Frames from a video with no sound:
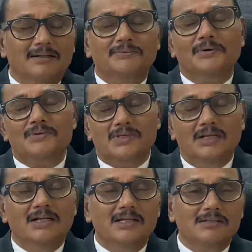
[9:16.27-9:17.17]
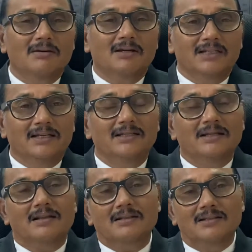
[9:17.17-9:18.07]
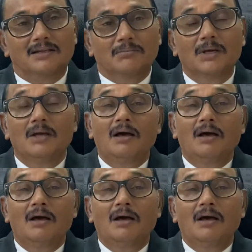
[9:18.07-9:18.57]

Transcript: Of course, still it is not there. In Ratnam,